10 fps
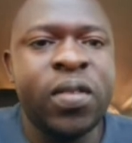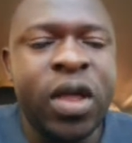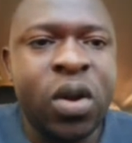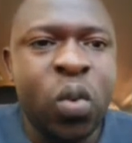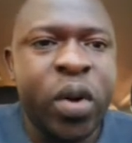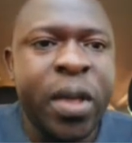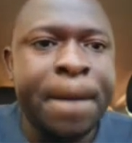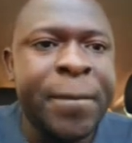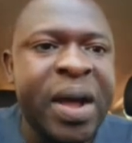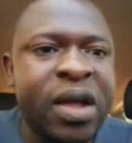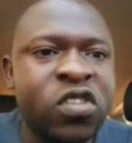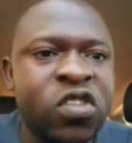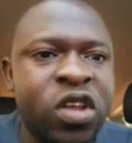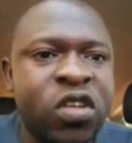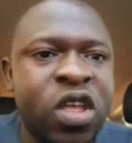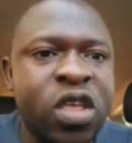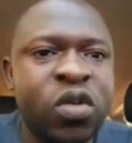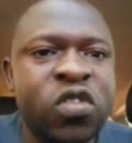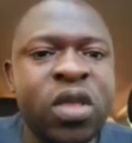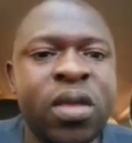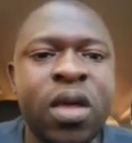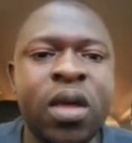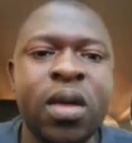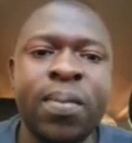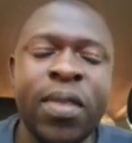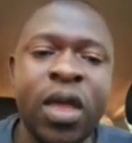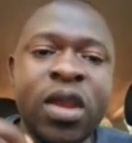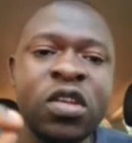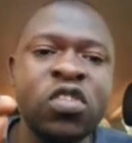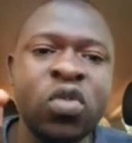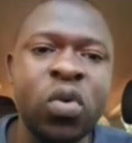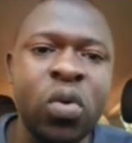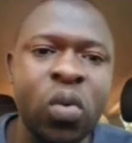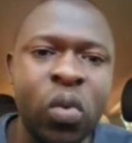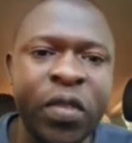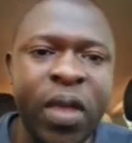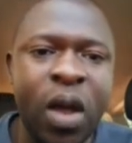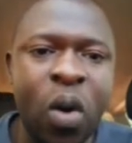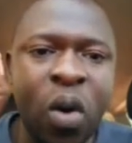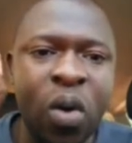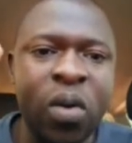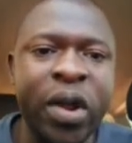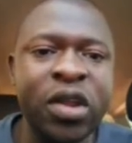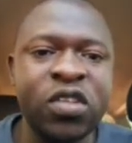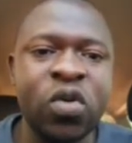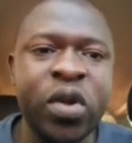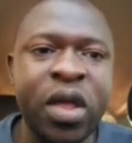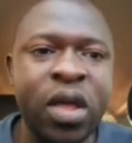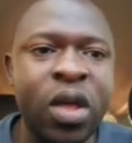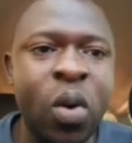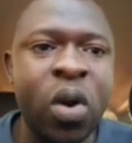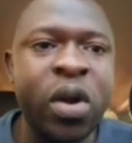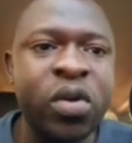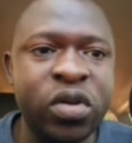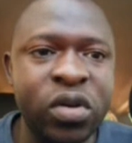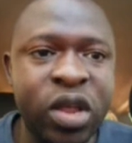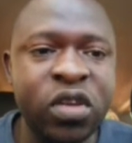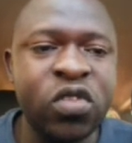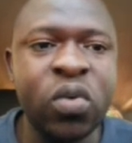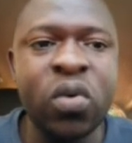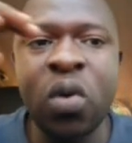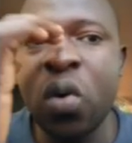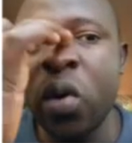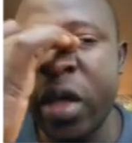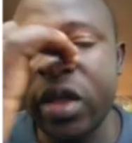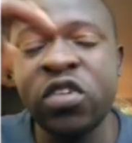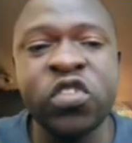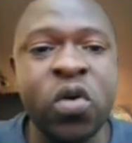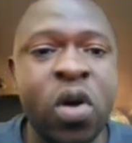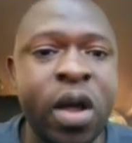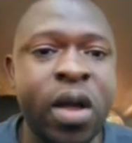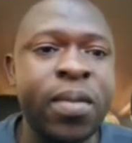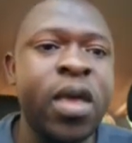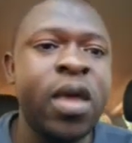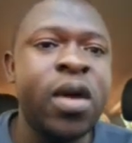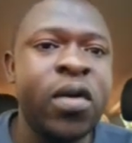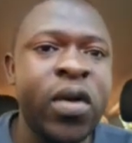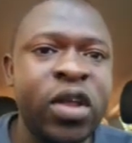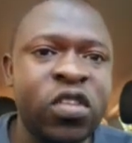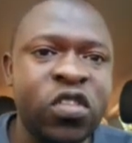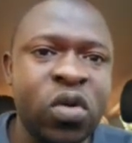and then we punch it using a needle with a hole, right? It's called a hollow needle, or a trocar, right?